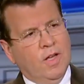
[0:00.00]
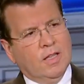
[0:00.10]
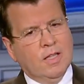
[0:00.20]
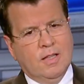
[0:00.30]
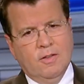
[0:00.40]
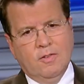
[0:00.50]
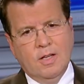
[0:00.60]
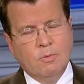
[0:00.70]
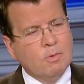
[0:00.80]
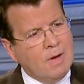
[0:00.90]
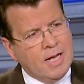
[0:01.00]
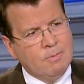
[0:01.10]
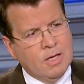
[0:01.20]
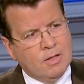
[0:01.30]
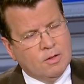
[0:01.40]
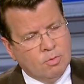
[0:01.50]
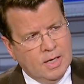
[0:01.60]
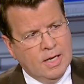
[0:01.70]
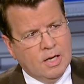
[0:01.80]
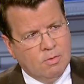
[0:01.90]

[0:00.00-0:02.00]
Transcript: felt that this thing reminded me of the 3D